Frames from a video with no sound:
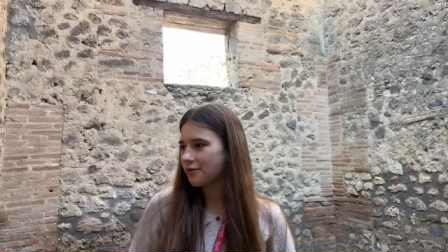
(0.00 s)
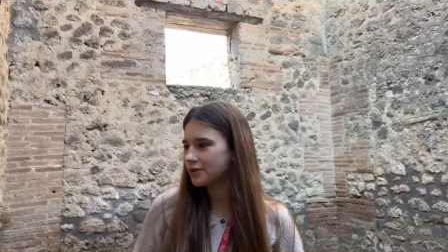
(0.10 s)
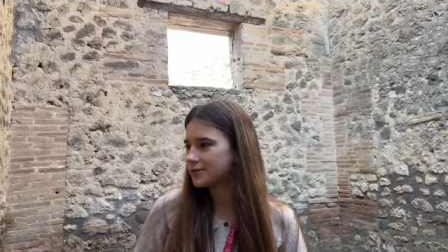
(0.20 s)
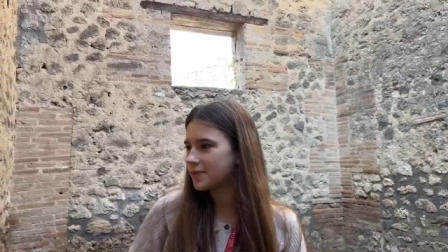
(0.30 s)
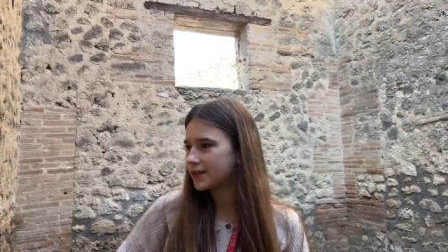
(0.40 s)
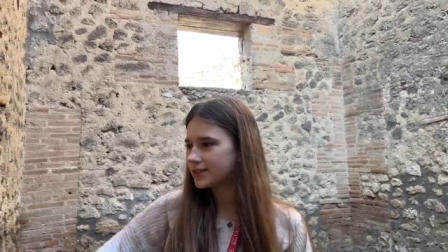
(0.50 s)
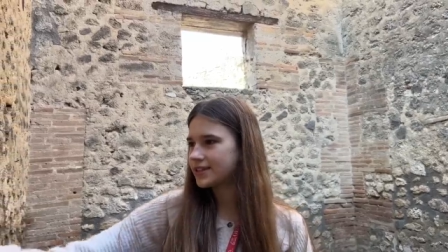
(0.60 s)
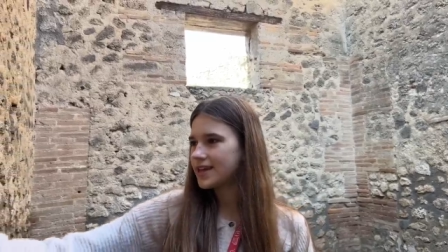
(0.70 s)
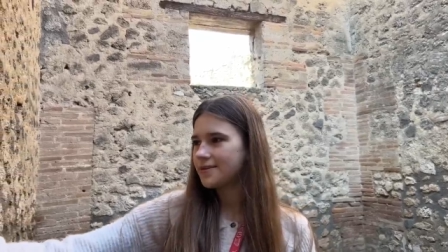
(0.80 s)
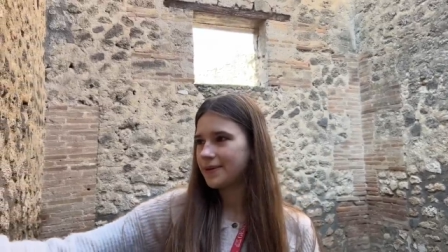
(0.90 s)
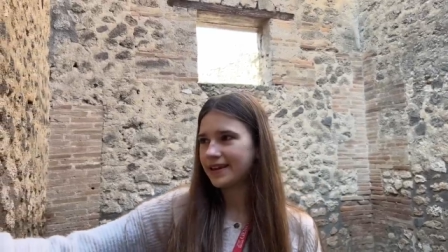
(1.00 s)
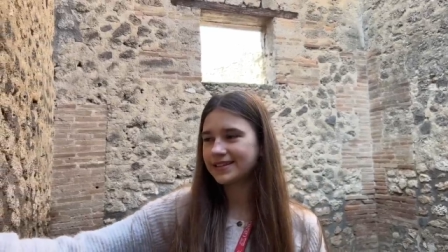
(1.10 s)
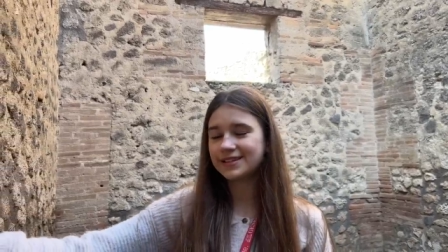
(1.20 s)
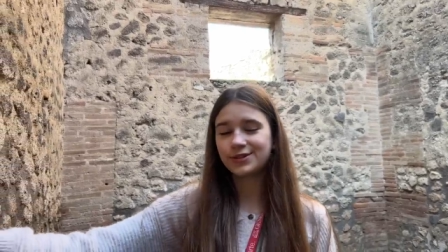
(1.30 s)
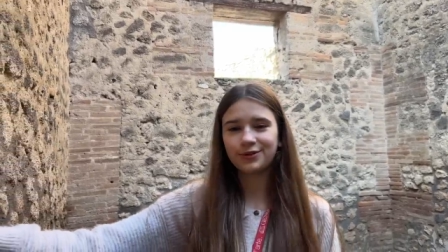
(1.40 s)
was built
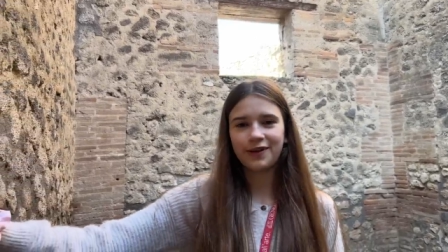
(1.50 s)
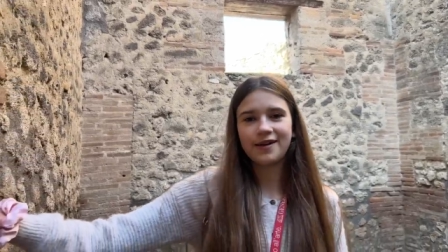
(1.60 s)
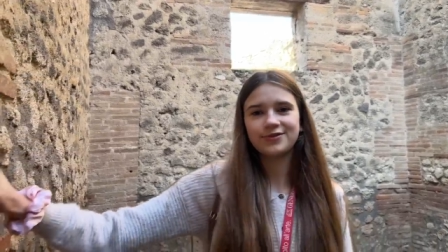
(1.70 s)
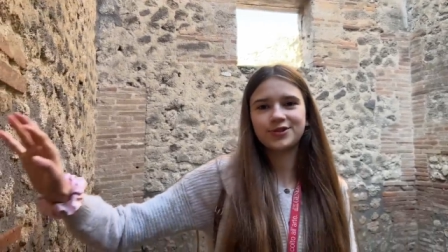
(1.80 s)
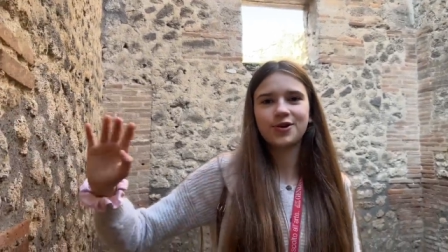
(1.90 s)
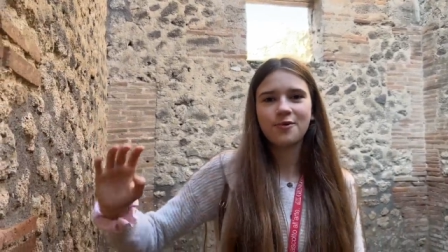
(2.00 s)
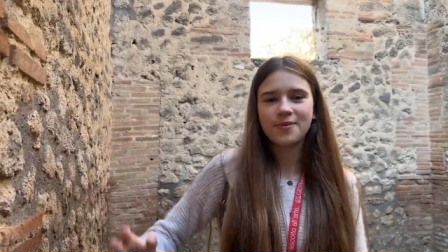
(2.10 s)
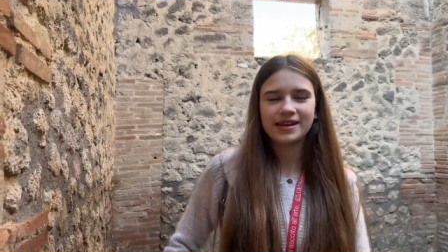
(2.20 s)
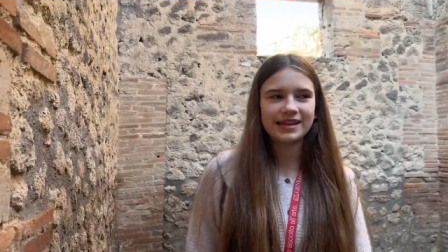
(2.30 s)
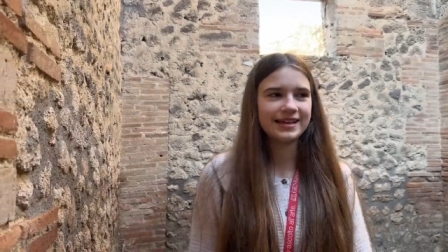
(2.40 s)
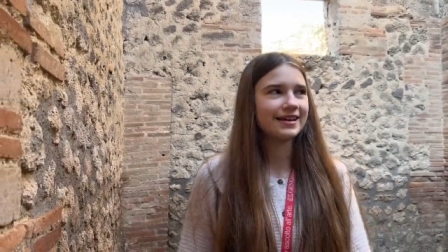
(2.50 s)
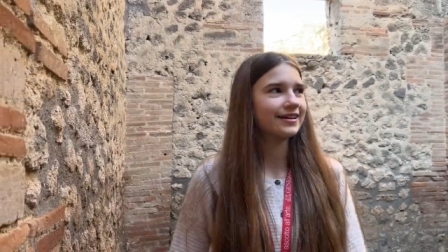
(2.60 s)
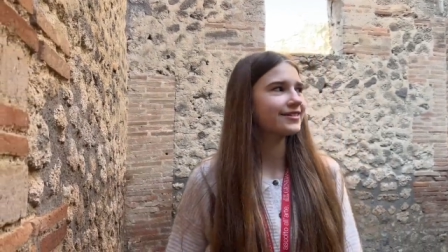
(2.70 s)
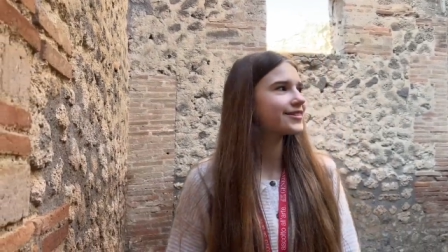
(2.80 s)
because it survived so many years.